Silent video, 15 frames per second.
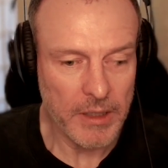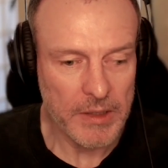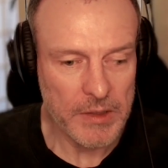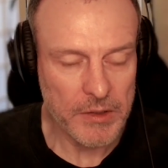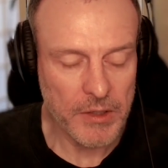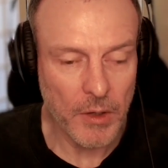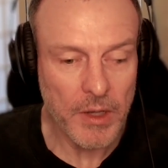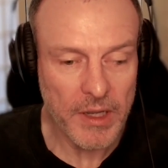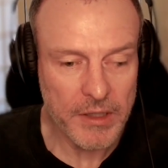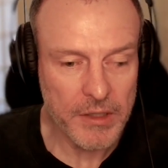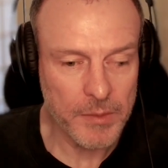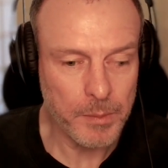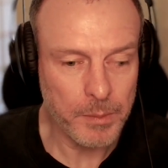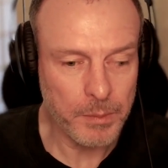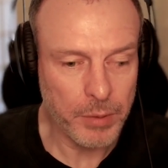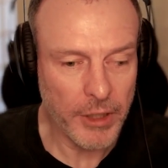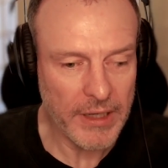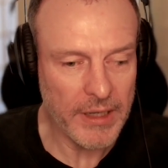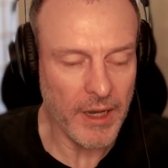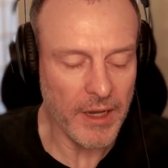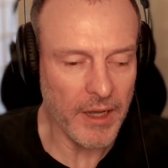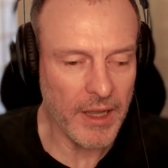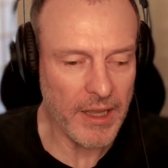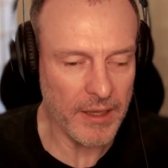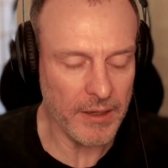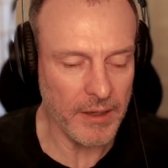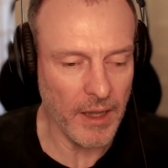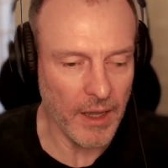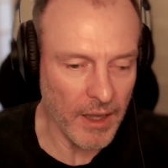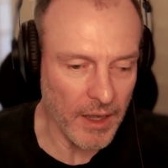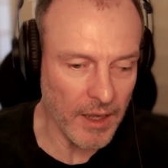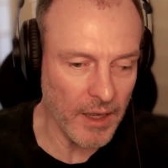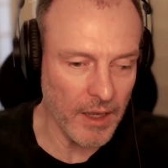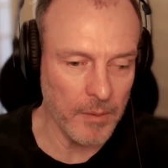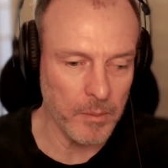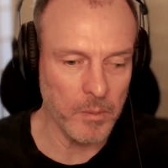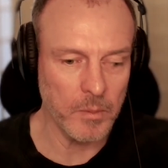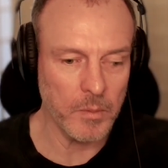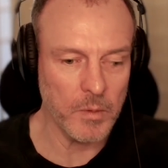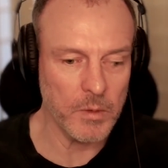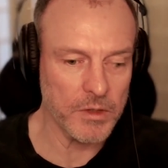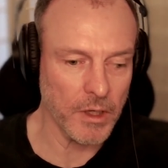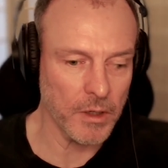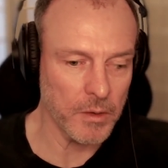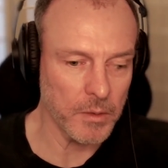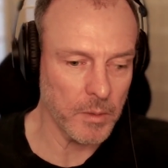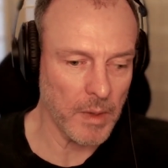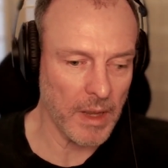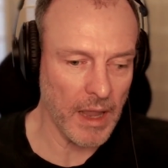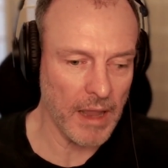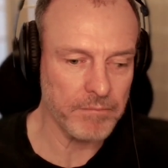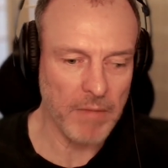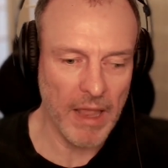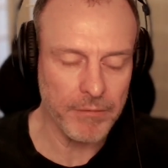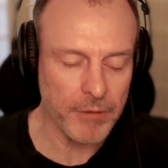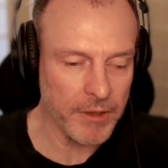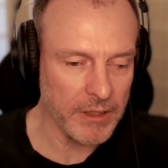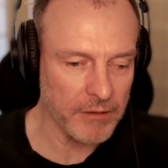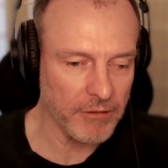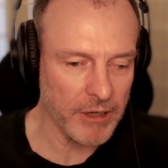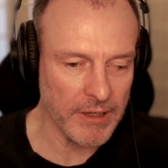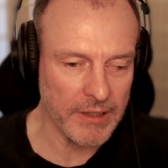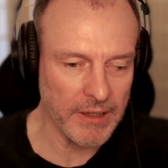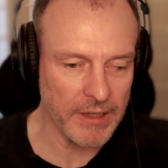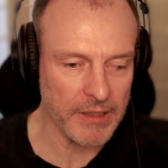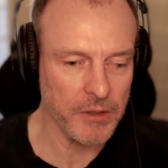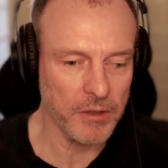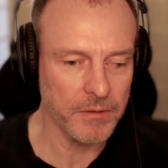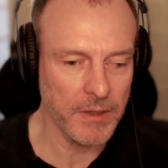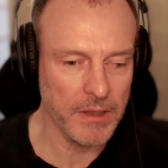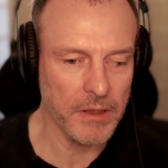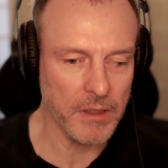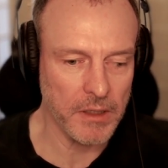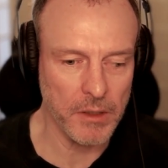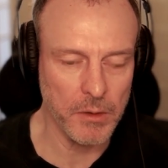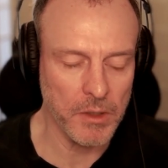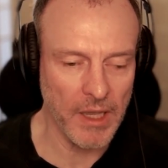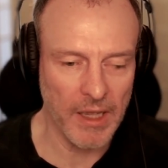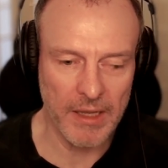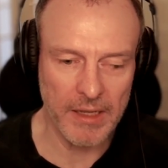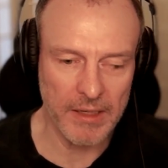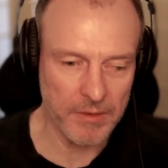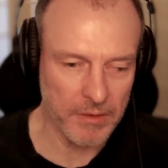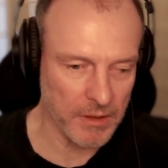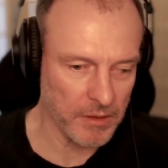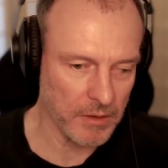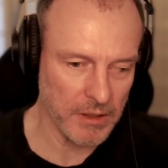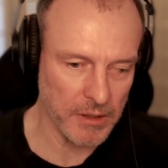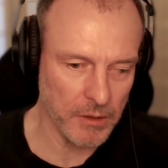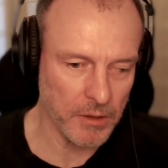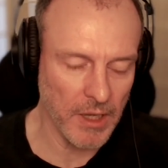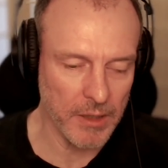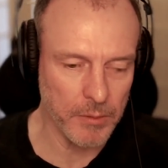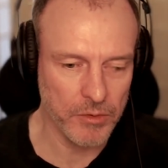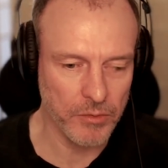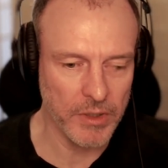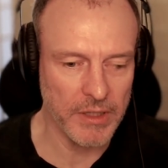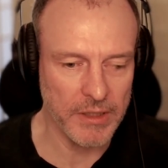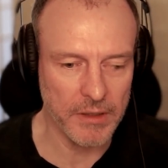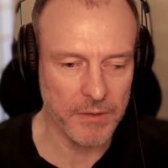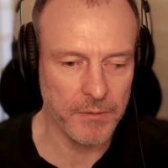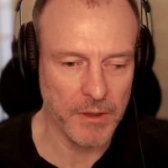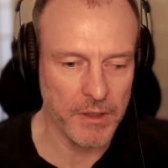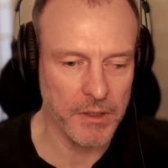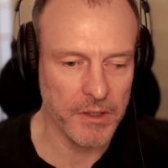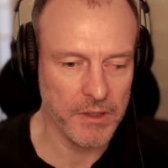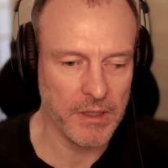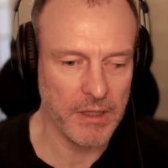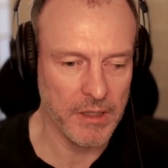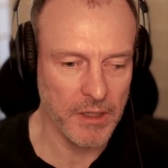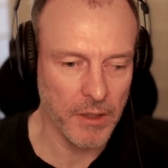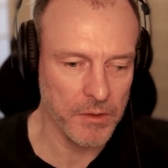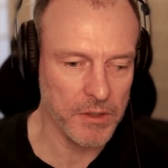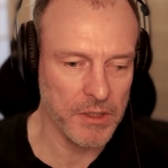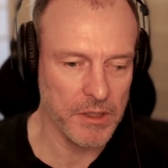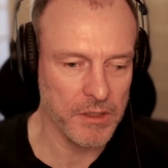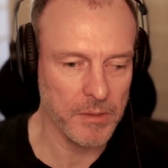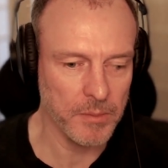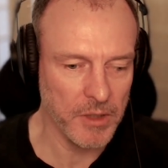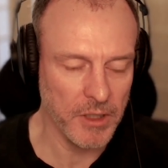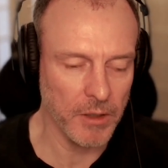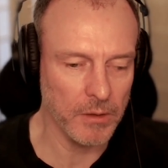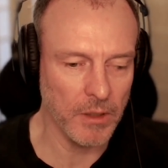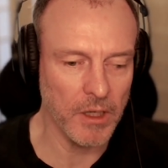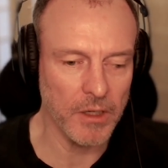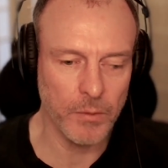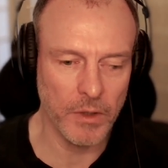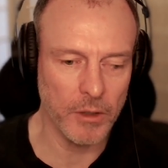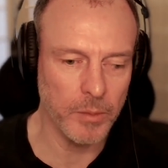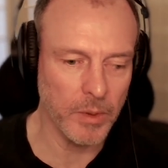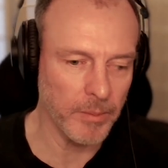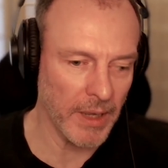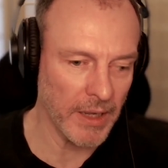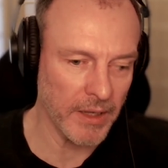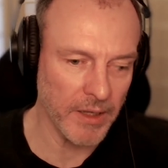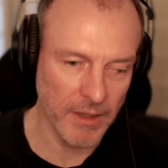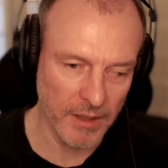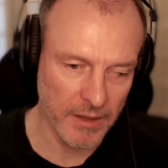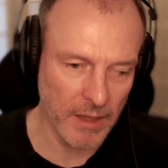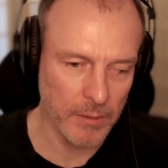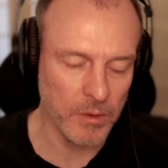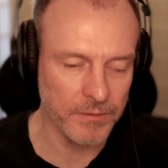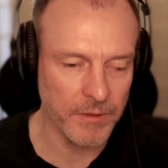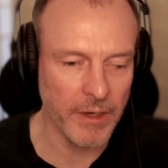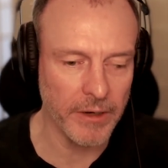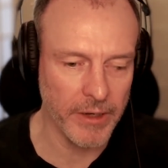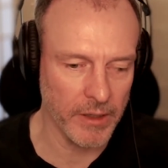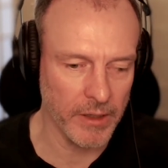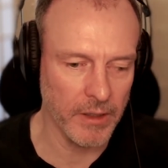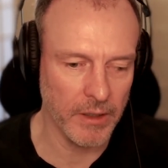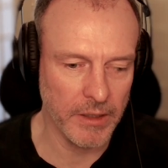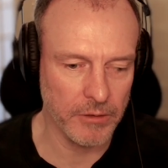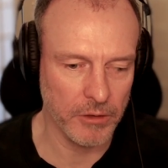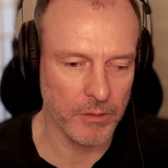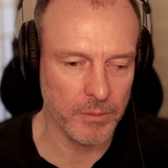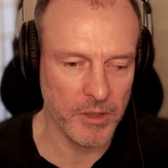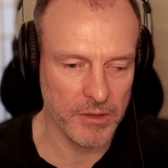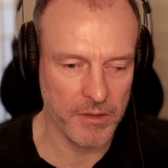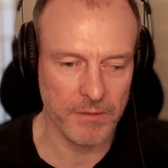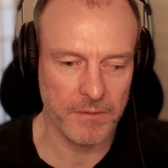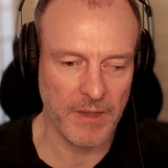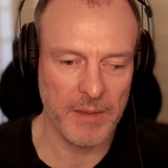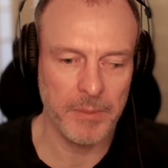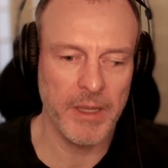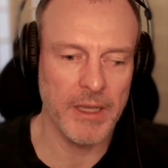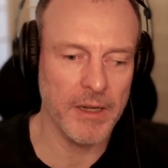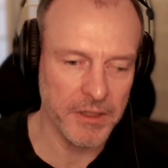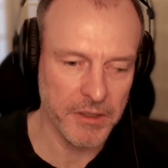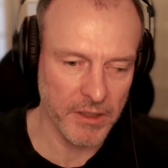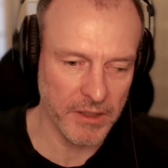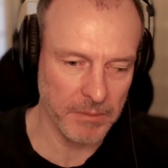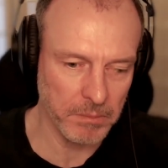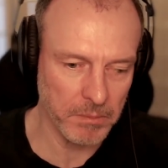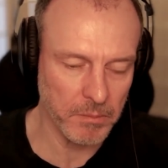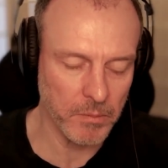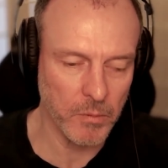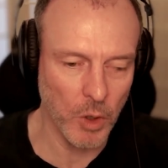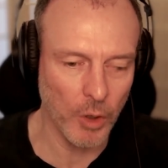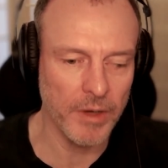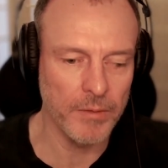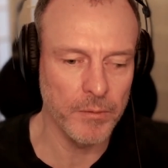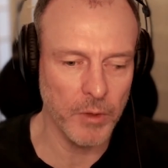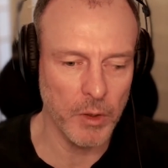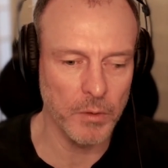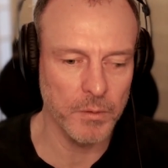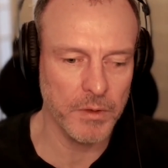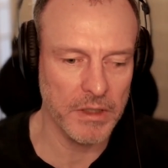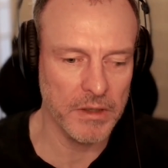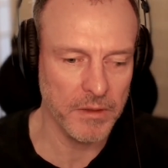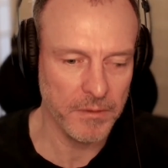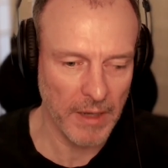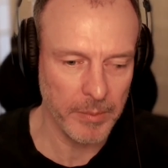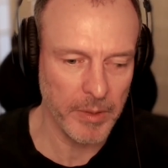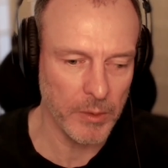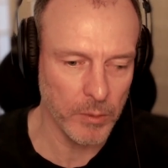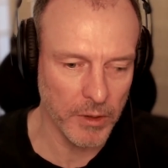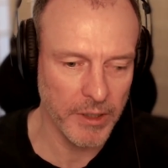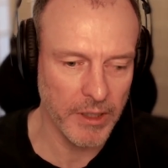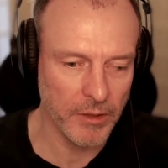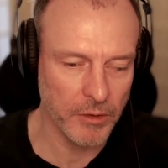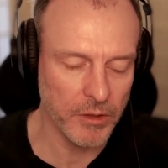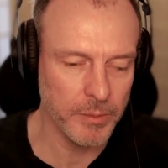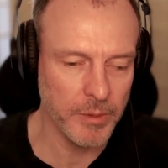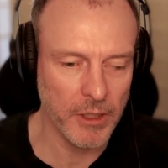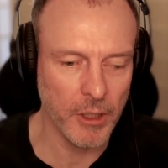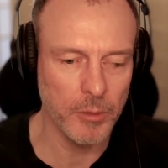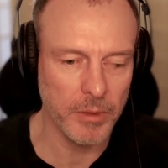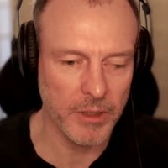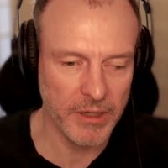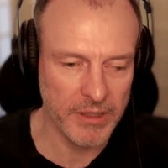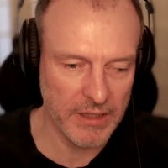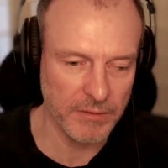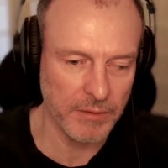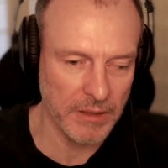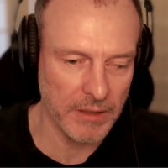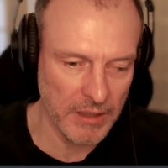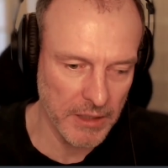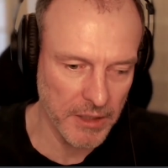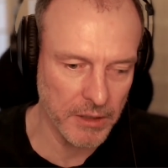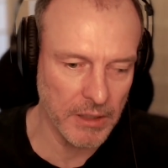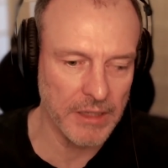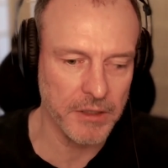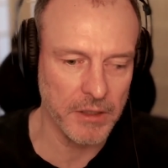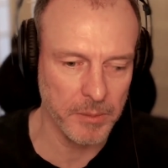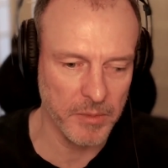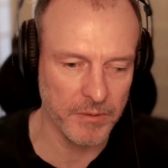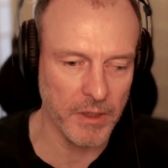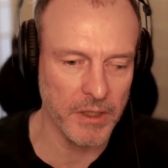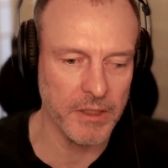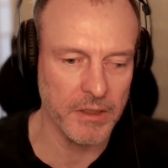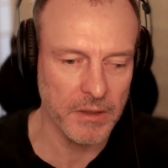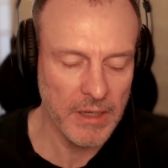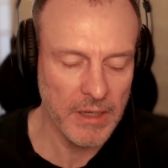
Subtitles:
So it's pretty high. So everything really kicked off in the UK. The UK was really the first ecosystem to go live with open banking, and they were very early adopters of FAPI and actually got involved in the FAPI working group in the OpenID Foundation, actually provided